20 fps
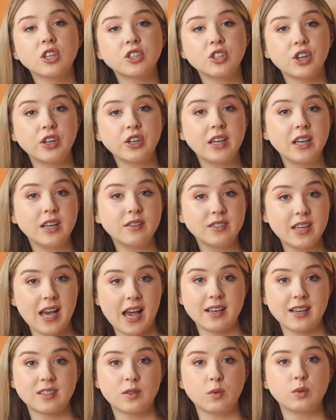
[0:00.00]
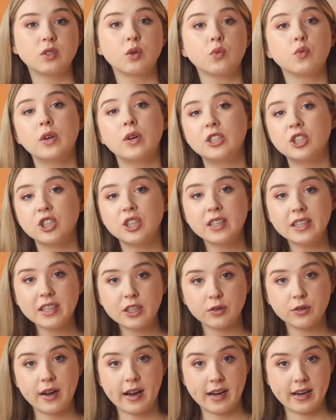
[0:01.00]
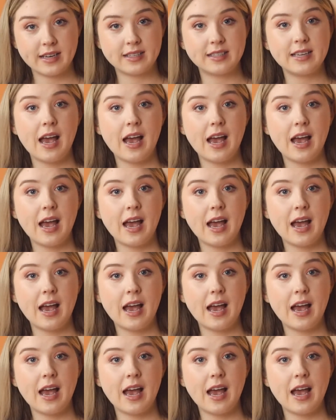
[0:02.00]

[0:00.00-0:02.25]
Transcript: alternative text was originally created